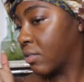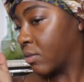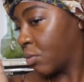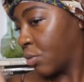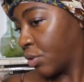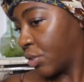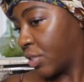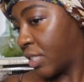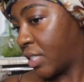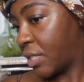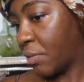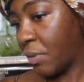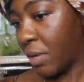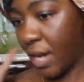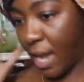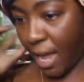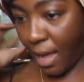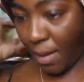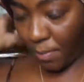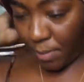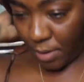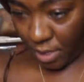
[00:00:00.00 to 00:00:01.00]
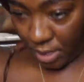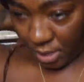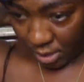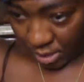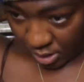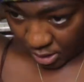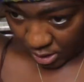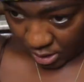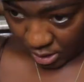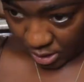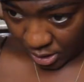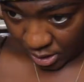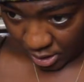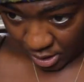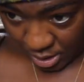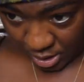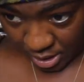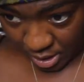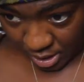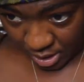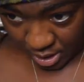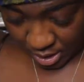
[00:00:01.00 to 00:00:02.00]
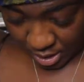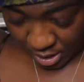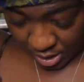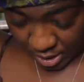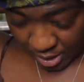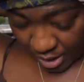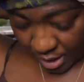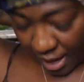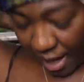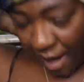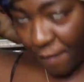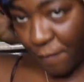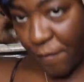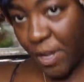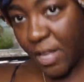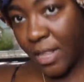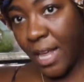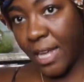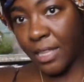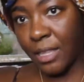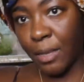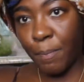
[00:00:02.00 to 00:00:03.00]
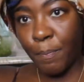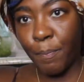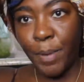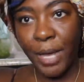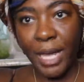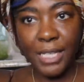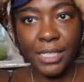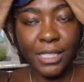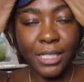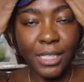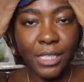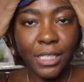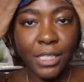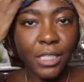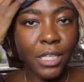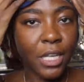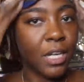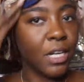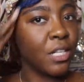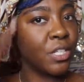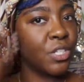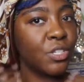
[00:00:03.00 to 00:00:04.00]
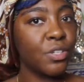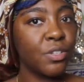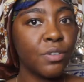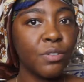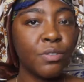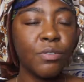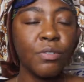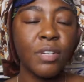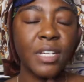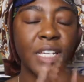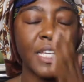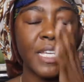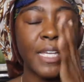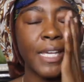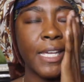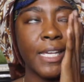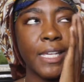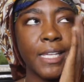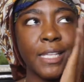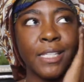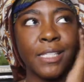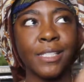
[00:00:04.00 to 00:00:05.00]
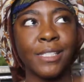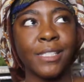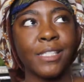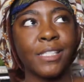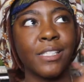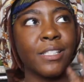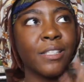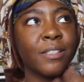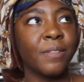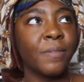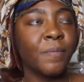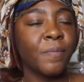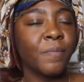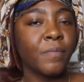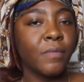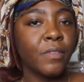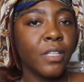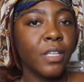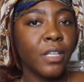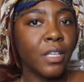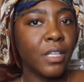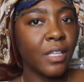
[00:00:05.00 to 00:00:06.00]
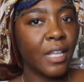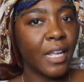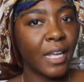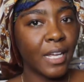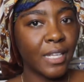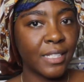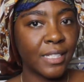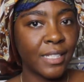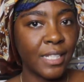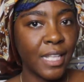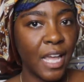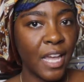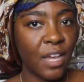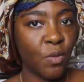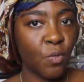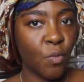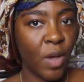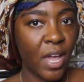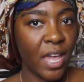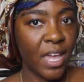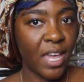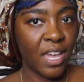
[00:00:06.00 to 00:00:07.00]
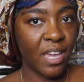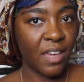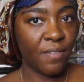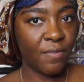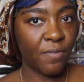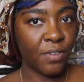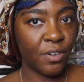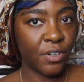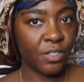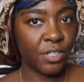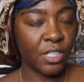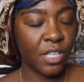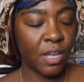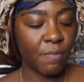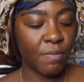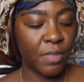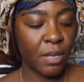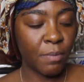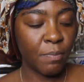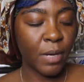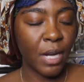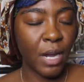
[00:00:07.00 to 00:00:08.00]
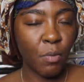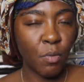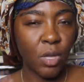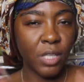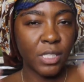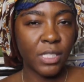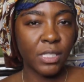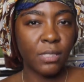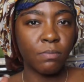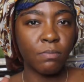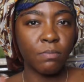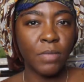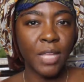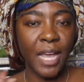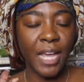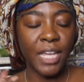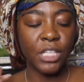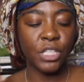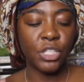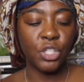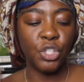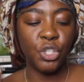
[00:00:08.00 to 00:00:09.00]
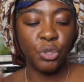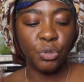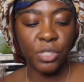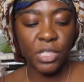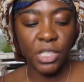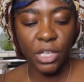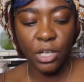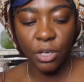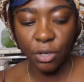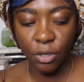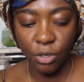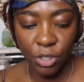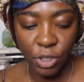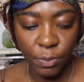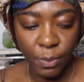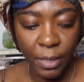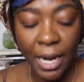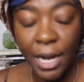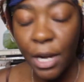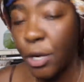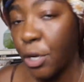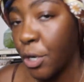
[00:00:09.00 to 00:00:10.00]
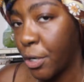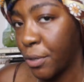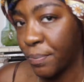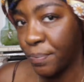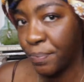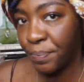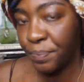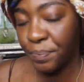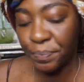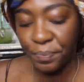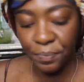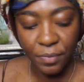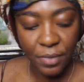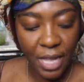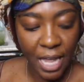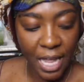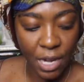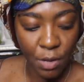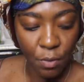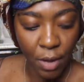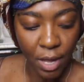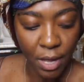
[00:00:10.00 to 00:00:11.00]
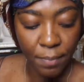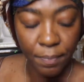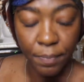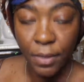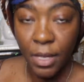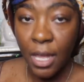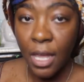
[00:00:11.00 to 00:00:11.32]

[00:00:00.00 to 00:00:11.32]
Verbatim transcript: We'll see what happens. I feel like the best it's gonna do is like a slight wave or something. But I want some nice juicy curls. But I don't know. Anyway.